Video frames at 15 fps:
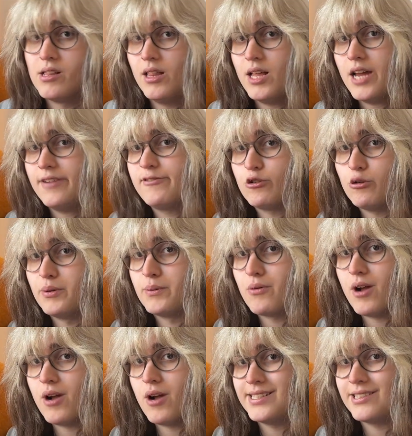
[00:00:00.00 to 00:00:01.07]
lot of stupid
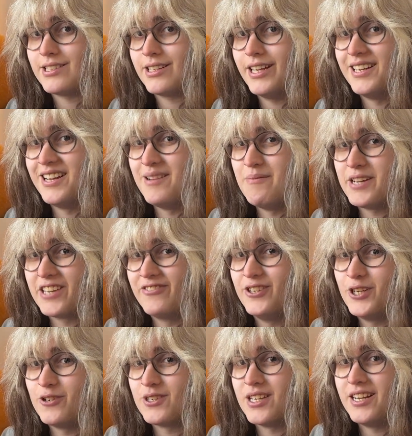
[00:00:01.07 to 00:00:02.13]
projects again and making
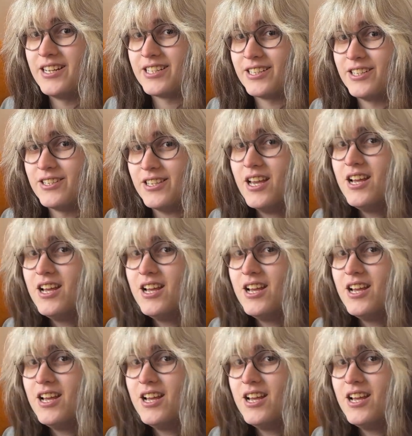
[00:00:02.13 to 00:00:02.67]
videos on it because